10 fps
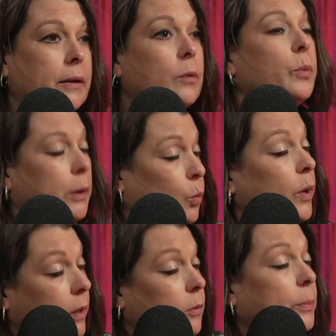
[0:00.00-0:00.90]

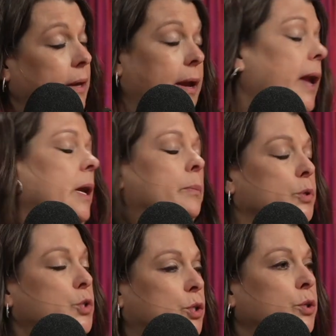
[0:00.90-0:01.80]
will be able
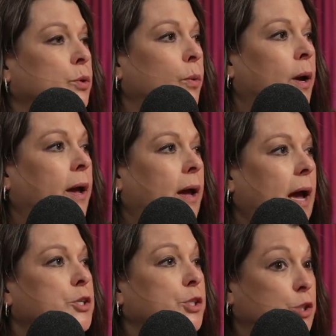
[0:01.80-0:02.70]
to
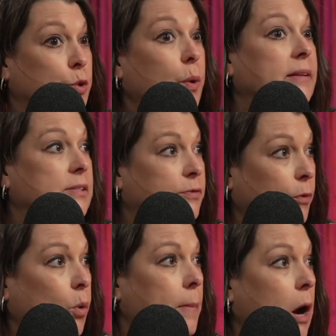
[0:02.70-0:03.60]
actually
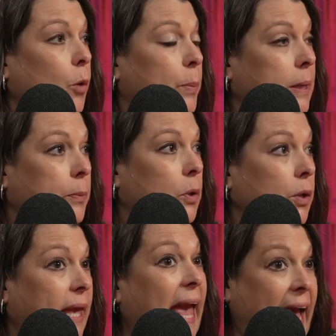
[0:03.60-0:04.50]
transform how people
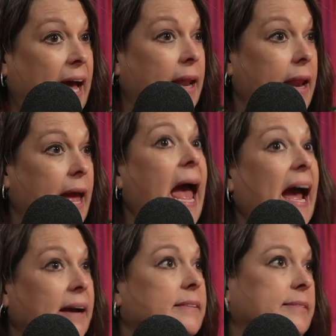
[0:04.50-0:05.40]
can
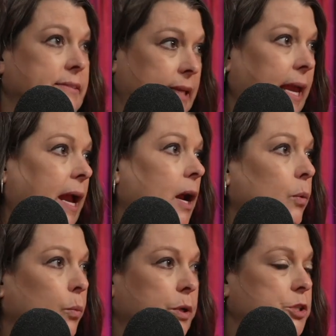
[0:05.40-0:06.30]
access care,
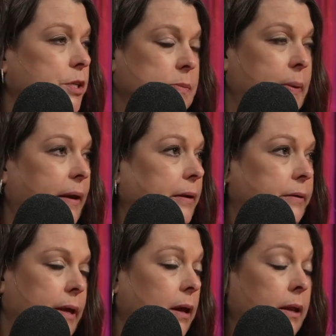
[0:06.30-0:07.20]
which has
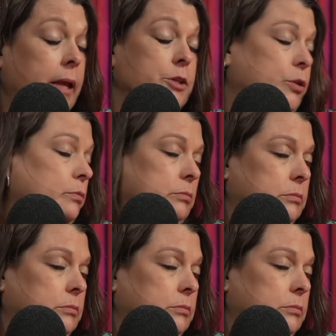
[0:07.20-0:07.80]
been an issue.